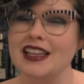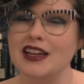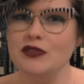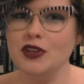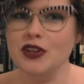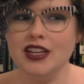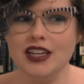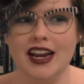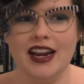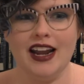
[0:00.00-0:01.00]
don't feel good,
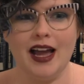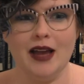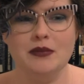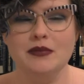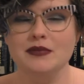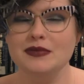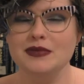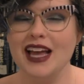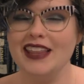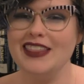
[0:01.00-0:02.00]
and I'm
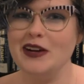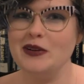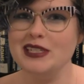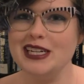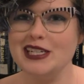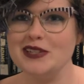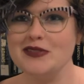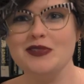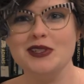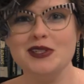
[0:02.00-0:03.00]
not that old and I
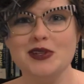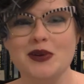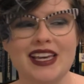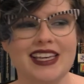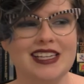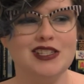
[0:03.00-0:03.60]
shouldn't feel so achy.